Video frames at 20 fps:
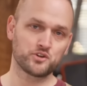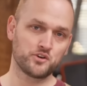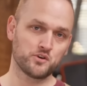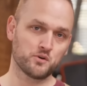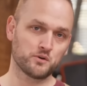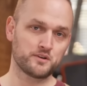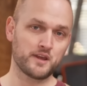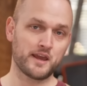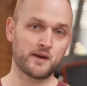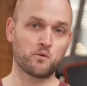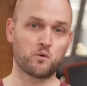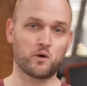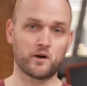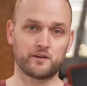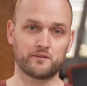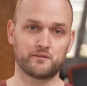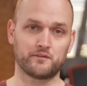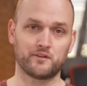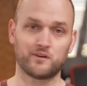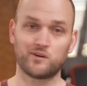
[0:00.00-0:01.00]
you should do on day
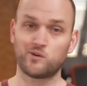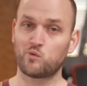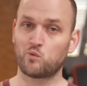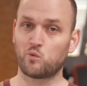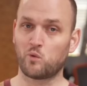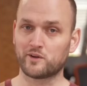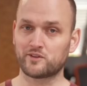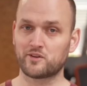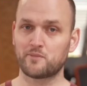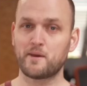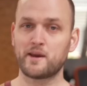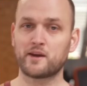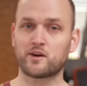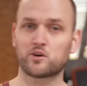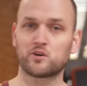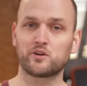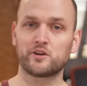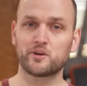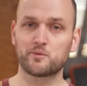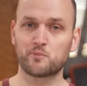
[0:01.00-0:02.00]
1, what to
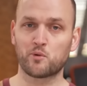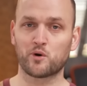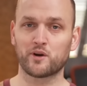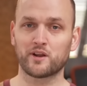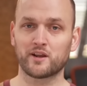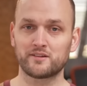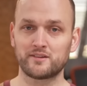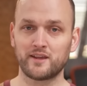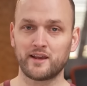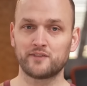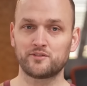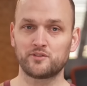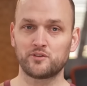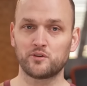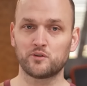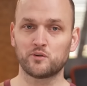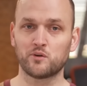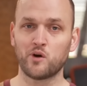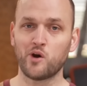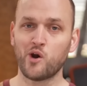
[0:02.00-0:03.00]
make early in the morning on
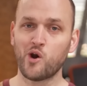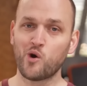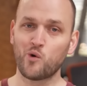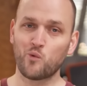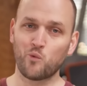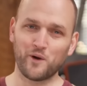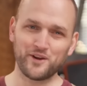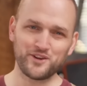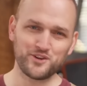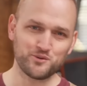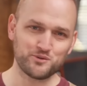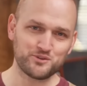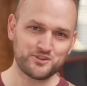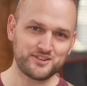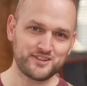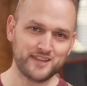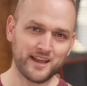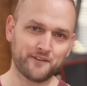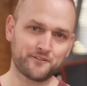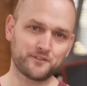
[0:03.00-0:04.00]
day 2, what
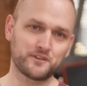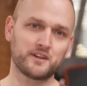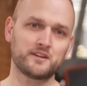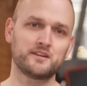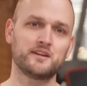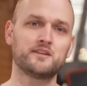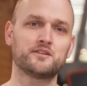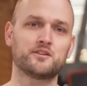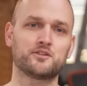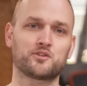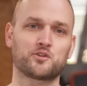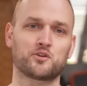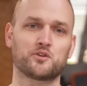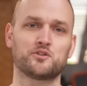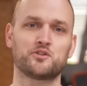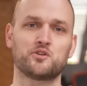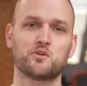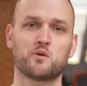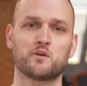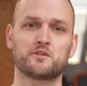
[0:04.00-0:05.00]
you definitely need to
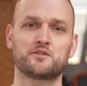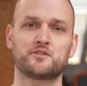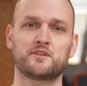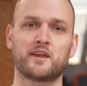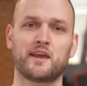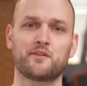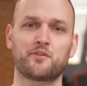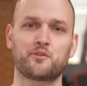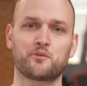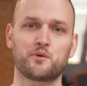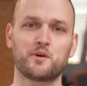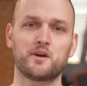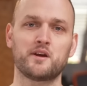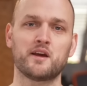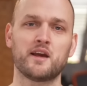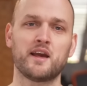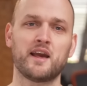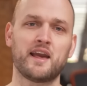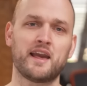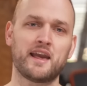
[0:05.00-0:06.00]
turn to on day
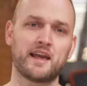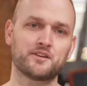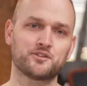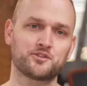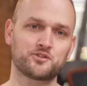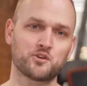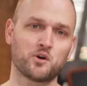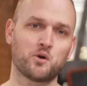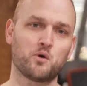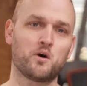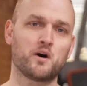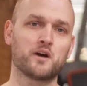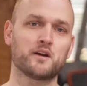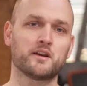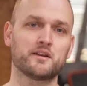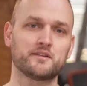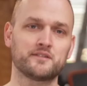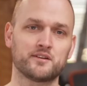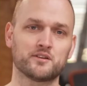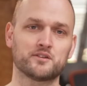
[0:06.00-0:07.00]
3, and so
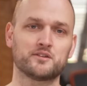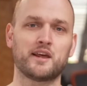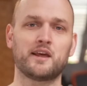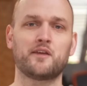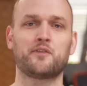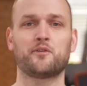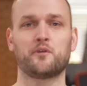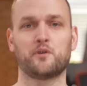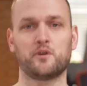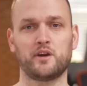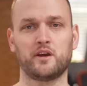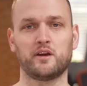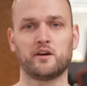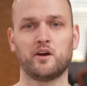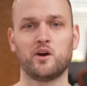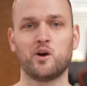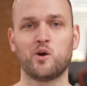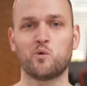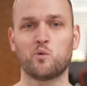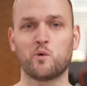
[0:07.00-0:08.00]
on until day
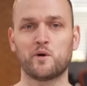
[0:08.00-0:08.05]
30,